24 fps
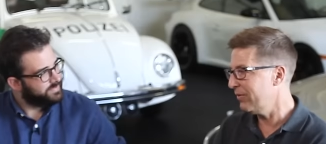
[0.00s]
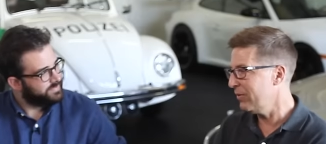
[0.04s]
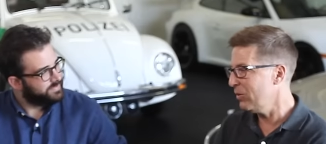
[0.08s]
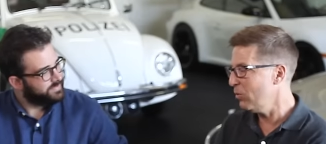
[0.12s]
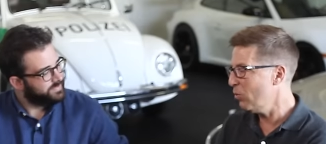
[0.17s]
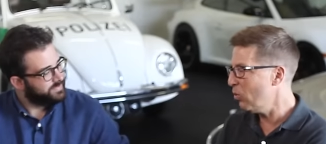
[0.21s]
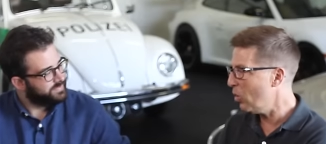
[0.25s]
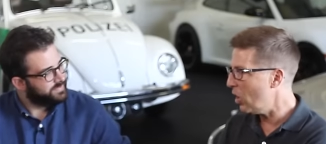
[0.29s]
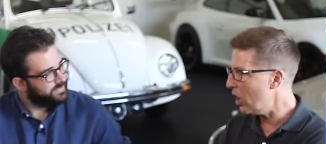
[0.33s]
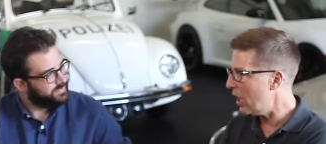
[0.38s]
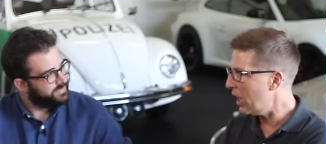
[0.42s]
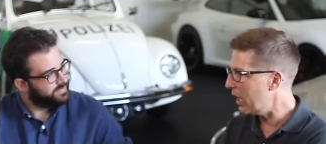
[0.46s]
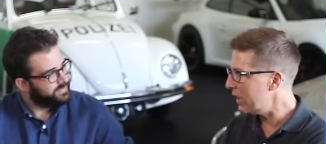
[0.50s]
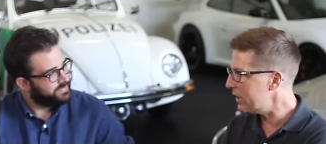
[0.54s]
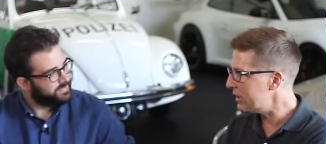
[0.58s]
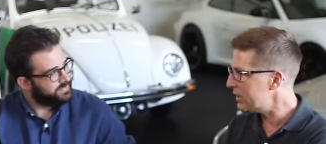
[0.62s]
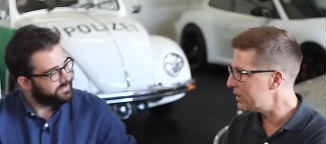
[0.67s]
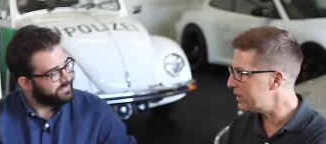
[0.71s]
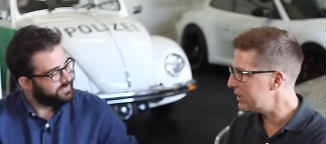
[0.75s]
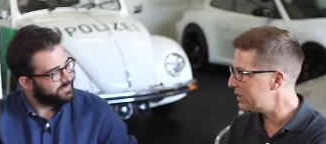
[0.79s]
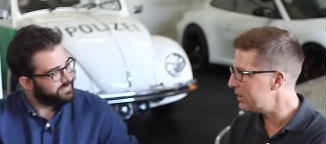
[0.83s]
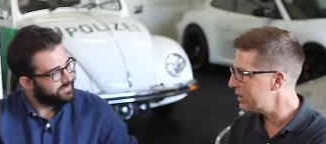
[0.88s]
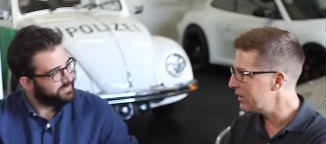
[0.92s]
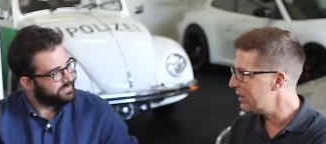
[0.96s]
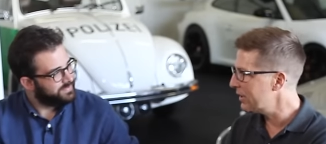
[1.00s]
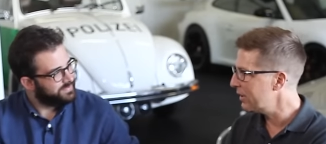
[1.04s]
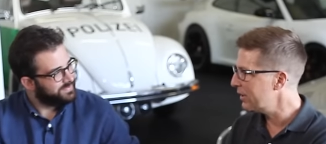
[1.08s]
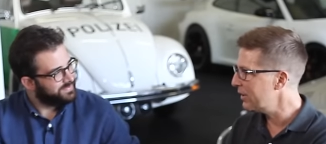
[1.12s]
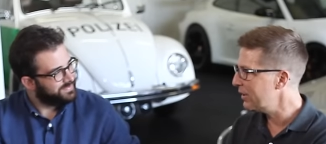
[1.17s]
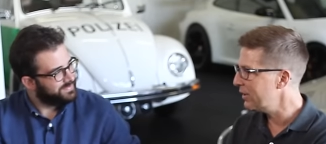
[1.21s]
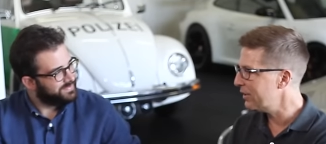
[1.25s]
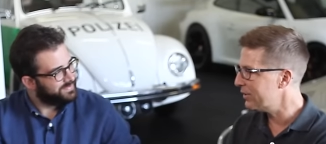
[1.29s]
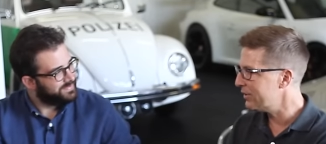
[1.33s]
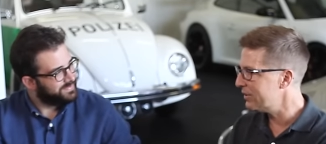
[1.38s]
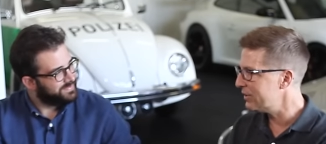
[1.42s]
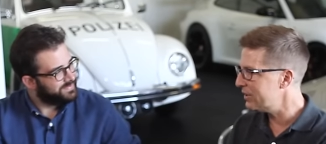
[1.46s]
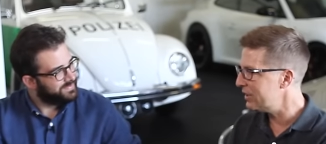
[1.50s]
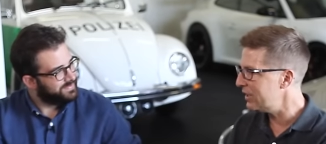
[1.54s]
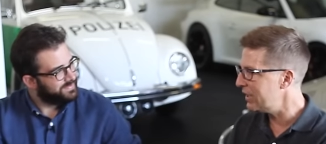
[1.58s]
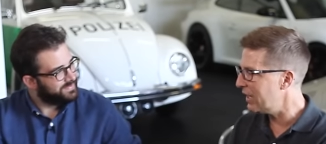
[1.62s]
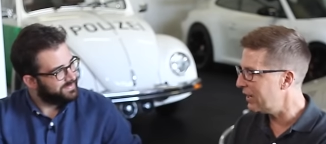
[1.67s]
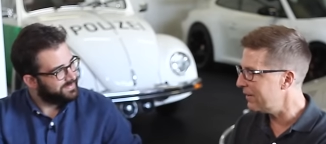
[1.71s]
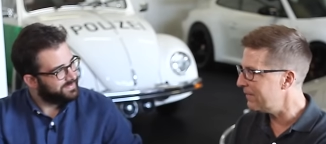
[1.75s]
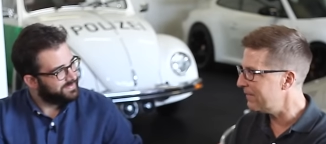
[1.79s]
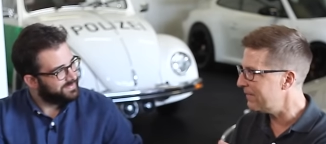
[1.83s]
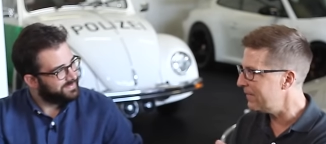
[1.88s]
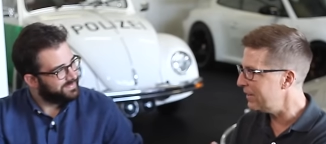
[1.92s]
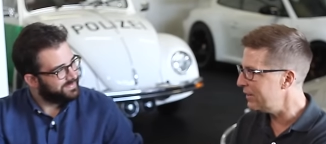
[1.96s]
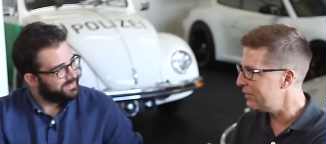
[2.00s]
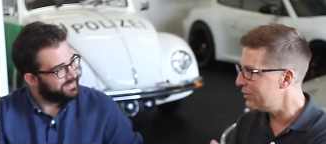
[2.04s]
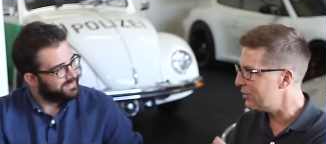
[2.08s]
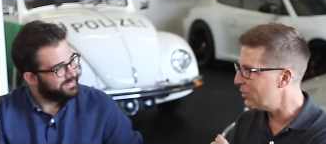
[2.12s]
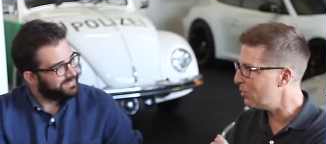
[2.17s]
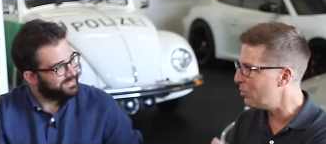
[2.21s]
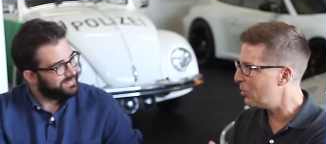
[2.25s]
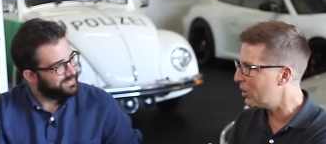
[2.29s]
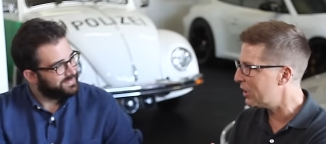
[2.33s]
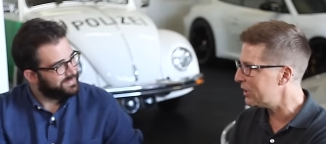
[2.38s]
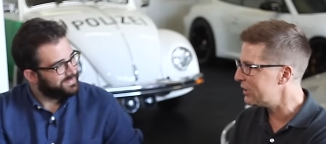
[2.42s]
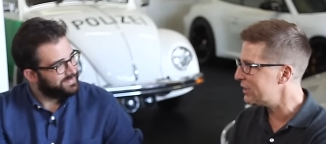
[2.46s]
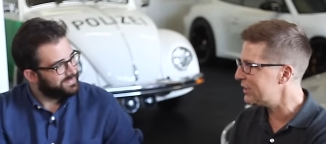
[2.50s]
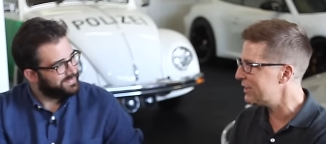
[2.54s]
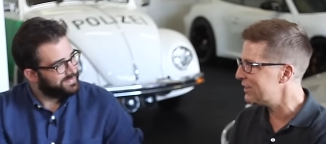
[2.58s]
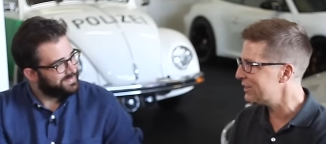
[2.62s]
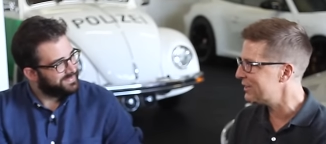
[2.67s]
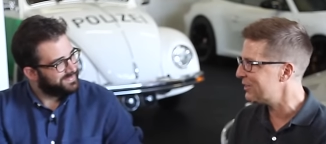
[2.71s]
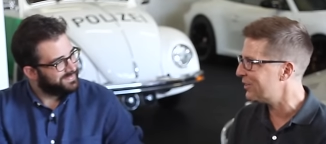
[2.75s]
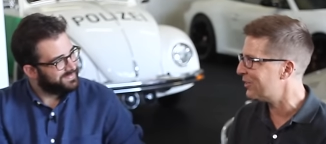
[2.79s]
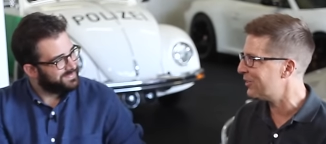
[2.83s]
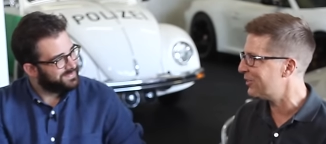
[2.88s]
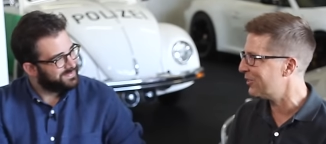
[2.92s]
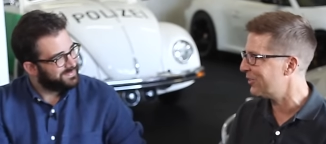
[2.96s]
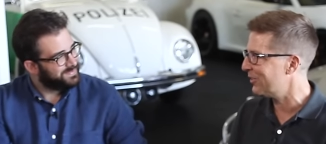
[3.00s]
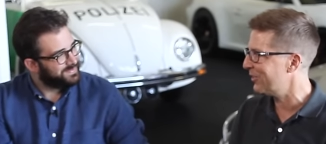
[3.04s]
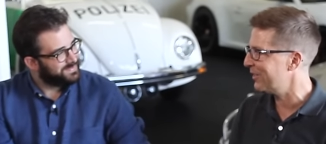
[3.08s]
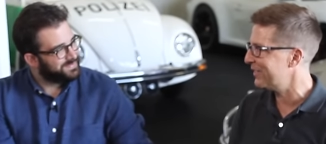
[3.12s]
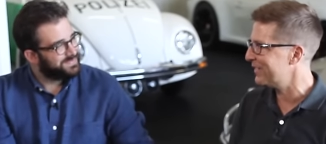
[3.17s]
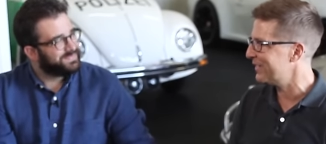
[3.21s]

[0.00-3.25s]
Speaker 1: you watch, you'll see I feature watches all the